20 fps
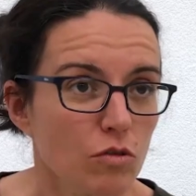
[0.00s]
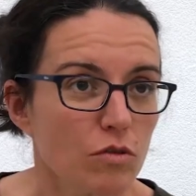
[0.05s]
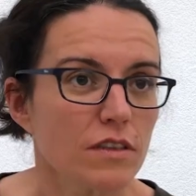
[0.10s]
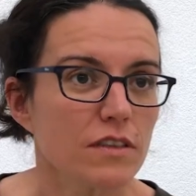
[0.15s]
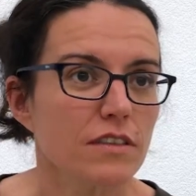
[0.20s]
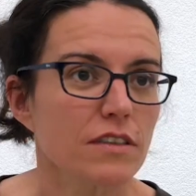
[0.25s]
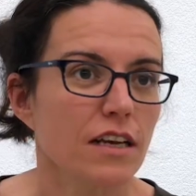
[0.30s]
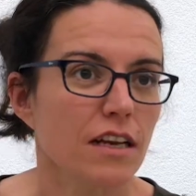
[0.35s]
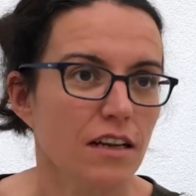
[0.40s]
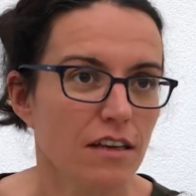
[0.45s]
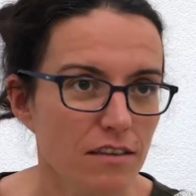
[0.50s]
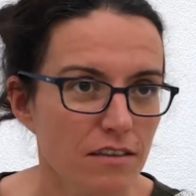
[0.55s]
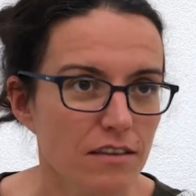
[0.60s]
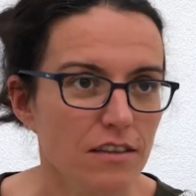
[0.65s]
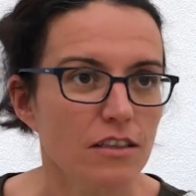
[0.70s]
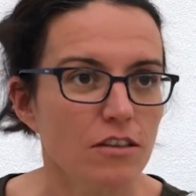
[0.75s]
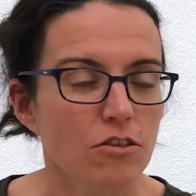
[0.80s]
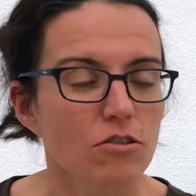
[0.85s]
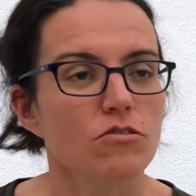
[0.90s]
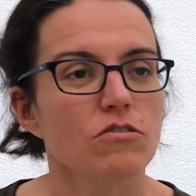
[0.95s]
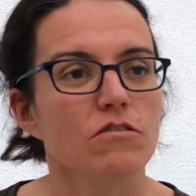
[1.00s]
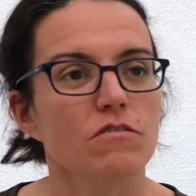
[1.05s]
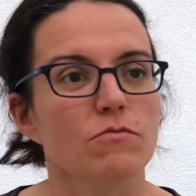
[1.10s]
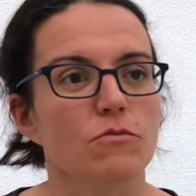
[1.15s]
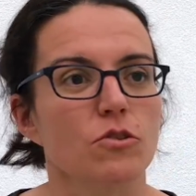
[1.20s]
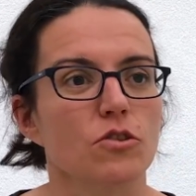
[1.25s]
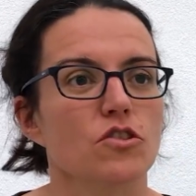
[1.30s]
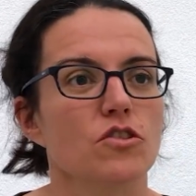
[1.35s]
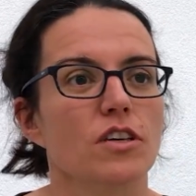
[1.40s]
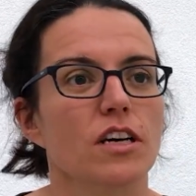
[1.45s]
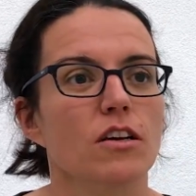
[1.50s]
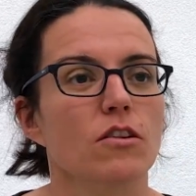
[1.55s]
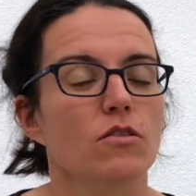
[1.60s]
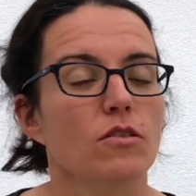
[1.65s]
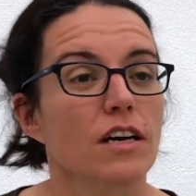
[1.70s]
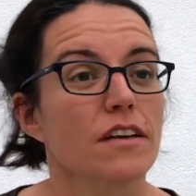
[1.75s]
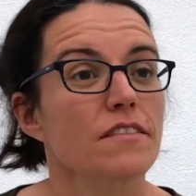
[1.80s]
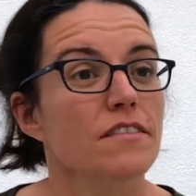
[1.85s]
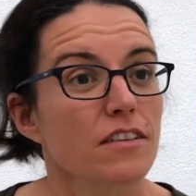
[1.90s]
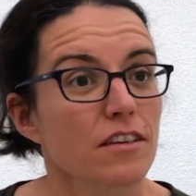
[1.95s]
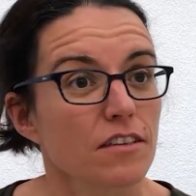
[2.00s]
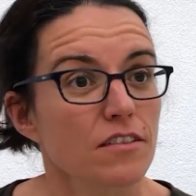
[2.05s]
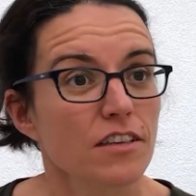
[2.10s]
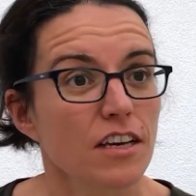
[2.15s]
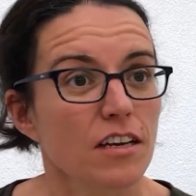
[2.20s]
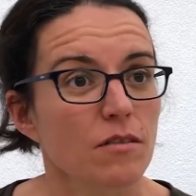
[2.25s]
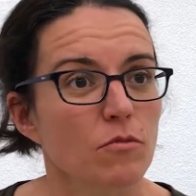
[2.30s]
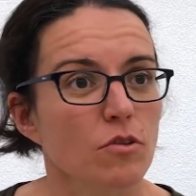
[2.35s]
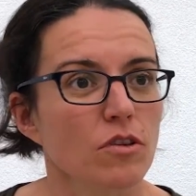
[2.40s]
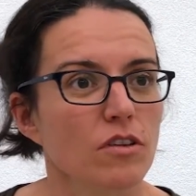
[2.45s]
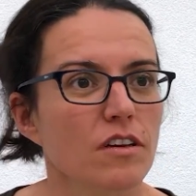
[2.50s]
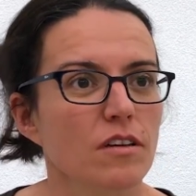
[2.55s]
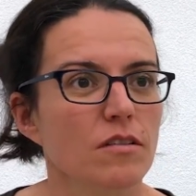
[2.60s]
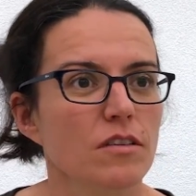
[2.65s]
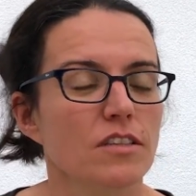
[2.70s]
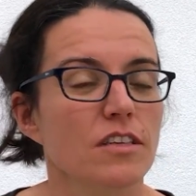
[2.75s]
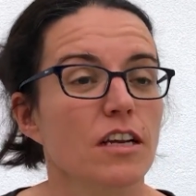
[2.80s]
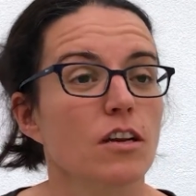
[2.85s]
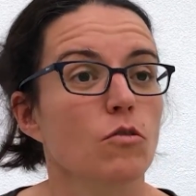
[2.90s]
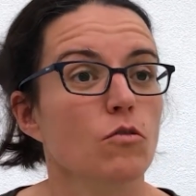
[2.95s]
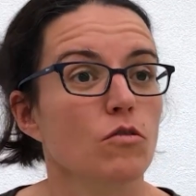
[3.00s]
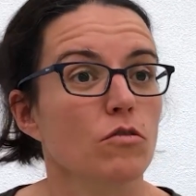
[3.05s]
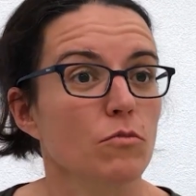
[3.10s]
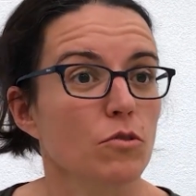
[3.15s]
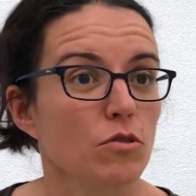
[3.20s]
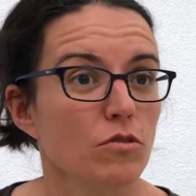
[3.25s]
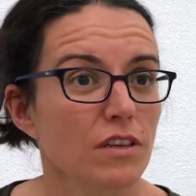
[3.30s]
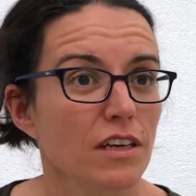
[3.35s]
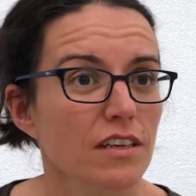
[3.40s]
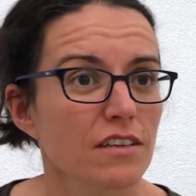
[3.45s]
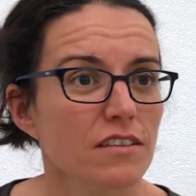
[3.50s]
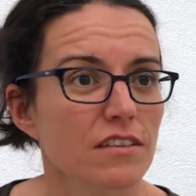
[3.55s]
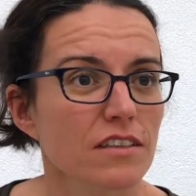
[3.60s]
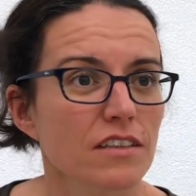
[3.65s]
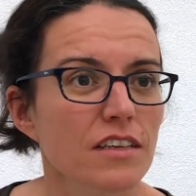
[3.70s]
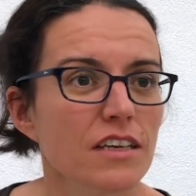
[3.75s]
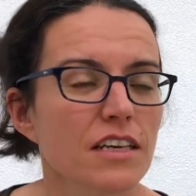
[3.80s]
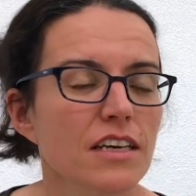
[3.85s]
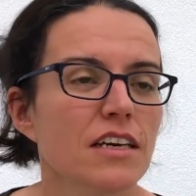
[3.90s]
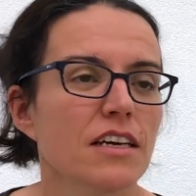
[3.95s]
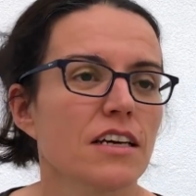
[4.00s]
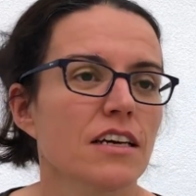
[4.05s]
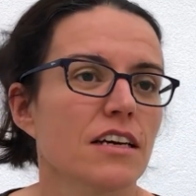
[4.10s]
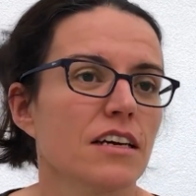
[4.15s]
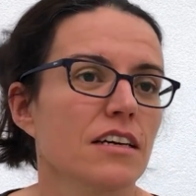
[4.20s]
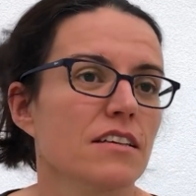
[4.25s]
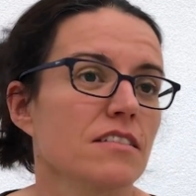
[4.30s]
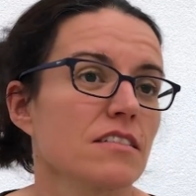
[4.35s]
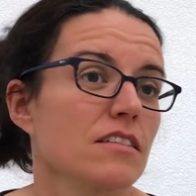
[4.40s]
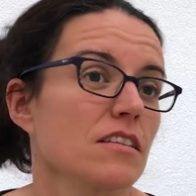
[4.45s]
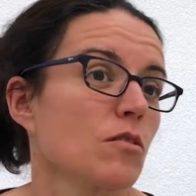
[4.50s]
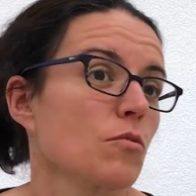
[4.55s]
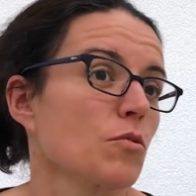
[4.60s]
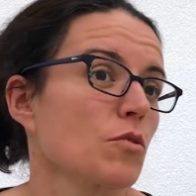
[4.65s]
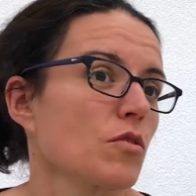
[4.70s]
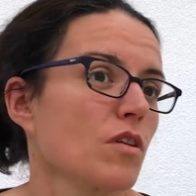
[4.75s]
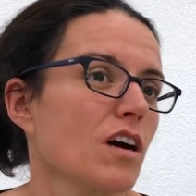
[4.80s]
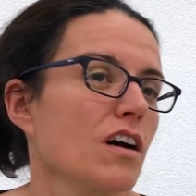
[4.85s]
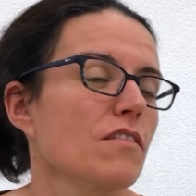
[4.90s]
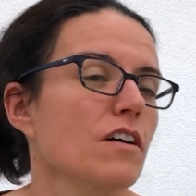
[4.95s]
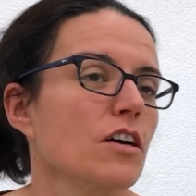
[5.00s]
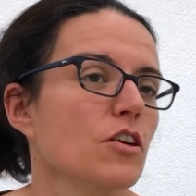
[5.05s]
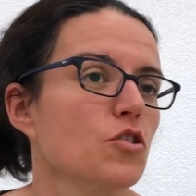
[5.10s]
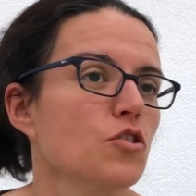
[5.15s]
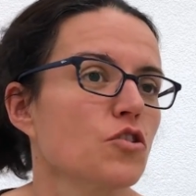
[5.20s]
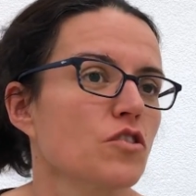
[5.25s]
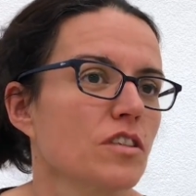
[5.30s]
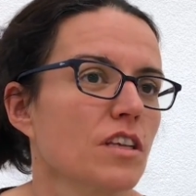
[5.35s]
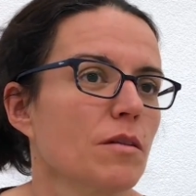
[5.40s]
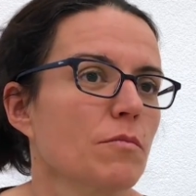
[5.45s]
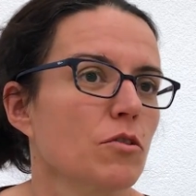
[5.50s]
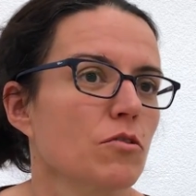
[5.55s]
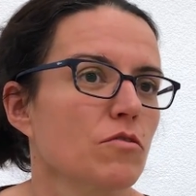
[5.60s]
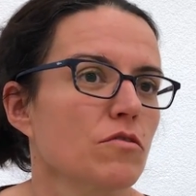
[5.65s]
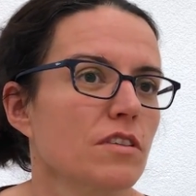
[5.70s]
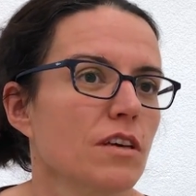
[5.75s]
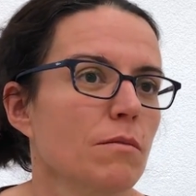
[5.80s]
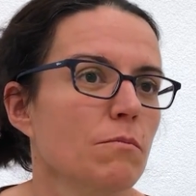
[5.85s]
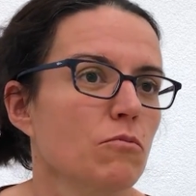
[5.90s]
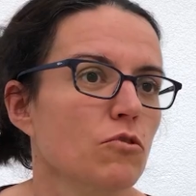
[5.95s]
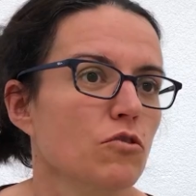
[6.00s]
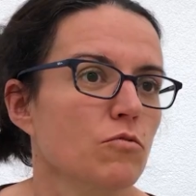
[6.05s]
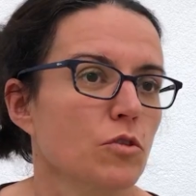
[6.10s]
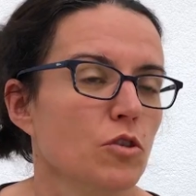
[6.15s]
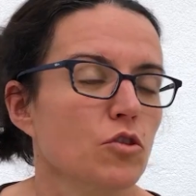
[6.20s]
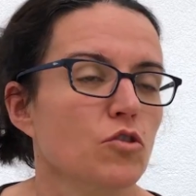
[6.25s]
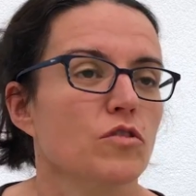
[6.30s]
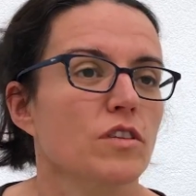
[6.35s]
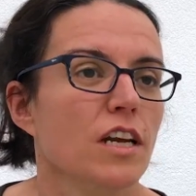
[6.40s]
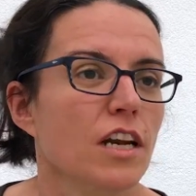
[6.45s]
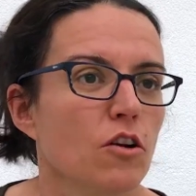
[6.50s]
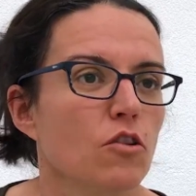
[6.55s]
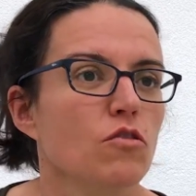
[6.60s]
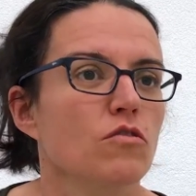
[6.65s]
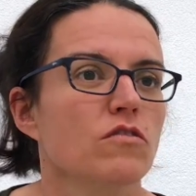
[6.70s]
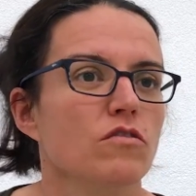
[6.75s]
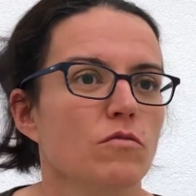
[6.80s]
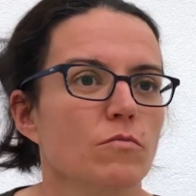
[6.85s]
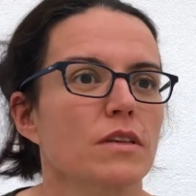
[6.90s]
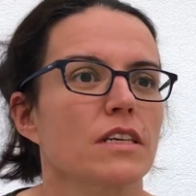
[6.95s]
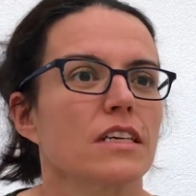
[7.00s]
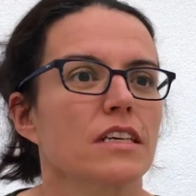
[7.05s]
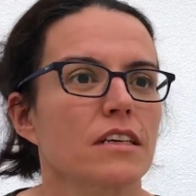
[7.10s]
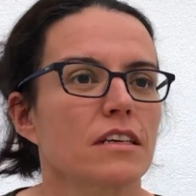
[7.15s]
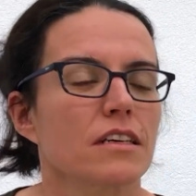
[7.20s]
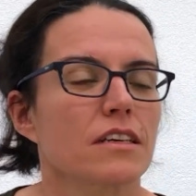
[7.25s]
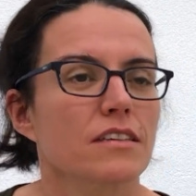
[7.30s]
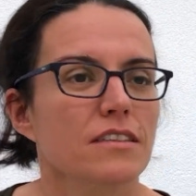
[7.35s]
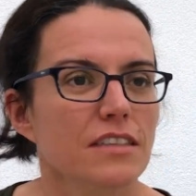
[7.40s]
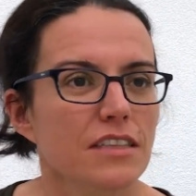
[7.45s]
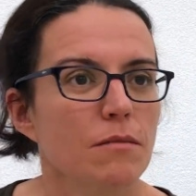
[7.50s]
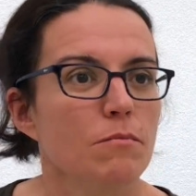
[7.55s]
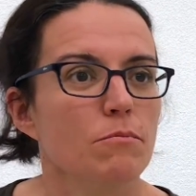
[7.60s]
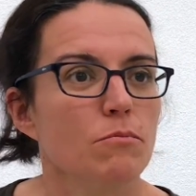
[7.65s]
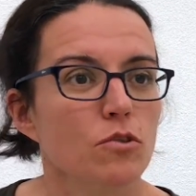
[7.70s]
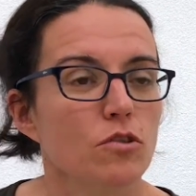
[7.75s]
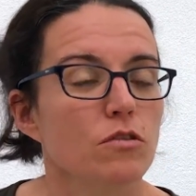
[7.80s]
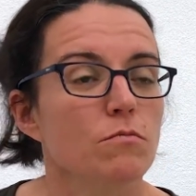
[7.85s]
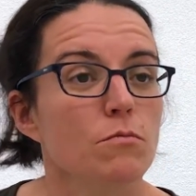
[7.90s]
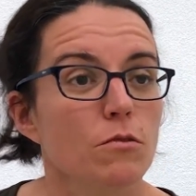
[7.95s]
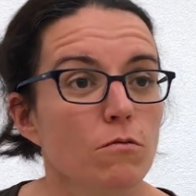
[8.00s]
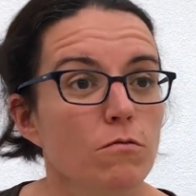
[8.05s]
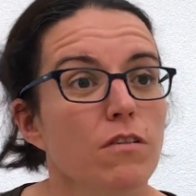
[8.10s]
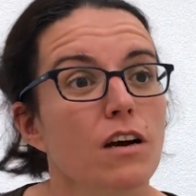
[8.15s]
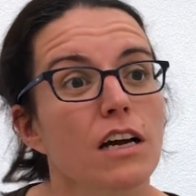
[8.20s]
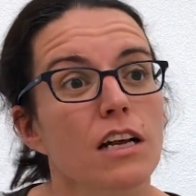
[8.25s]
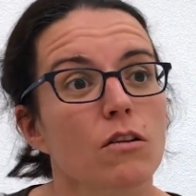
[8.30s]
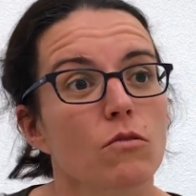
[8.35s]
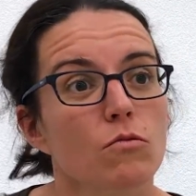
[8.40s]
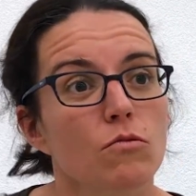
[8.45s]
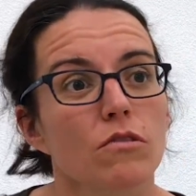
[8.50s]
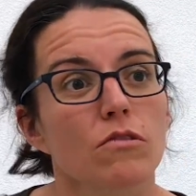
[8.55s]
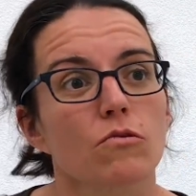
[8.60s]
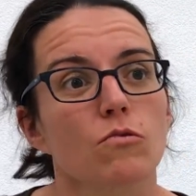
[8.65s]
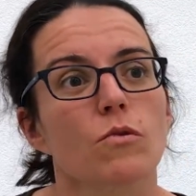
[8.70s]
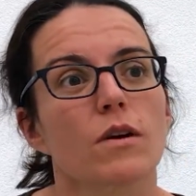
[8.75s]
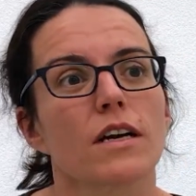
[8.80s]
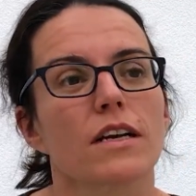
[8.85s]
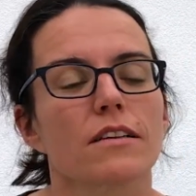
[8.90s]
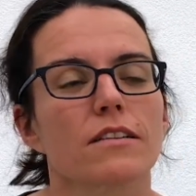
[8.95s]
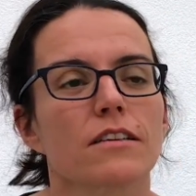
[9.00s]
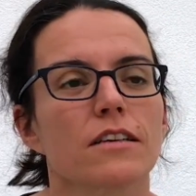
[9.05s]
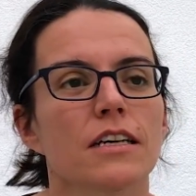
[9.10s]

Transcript: it's a leading cause of childhood mortality, still we don't have a huge number of samples because there are not so many samples profiled worldwide.